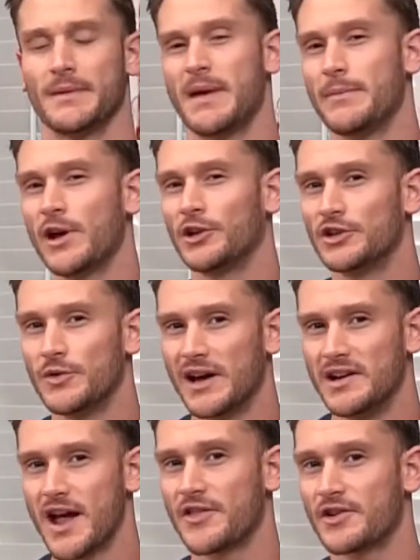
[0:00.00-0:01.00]
and maybe I'll do
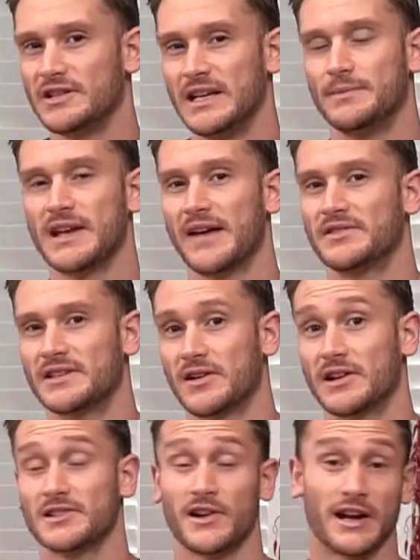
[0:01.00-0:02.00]
another deep dive
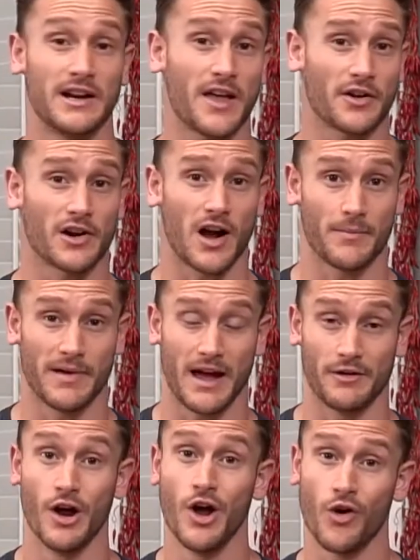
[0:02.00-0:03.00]
series on another
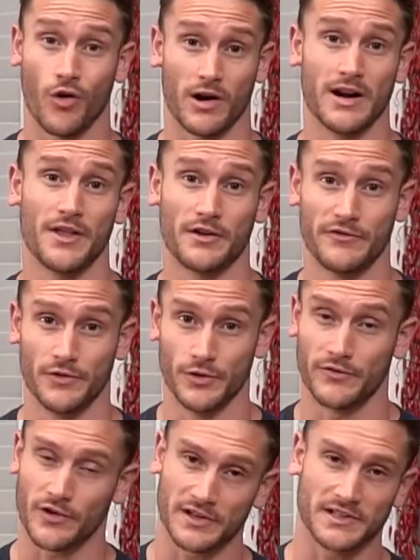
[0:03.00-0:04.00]
compound or another
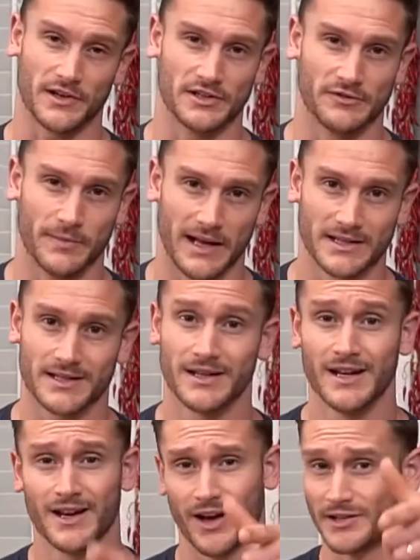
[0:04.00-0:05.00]
food for a series of months.
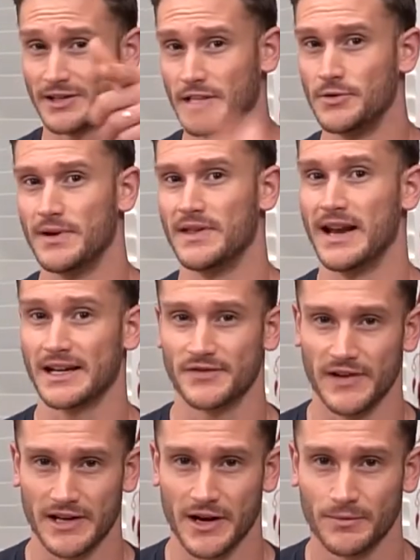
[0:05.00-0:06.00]
I'll see you in the next
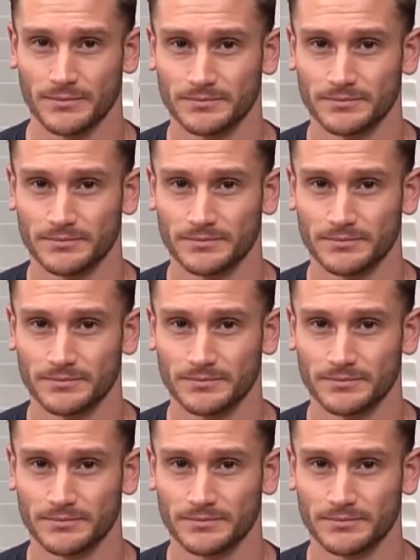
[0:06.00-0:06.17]
video.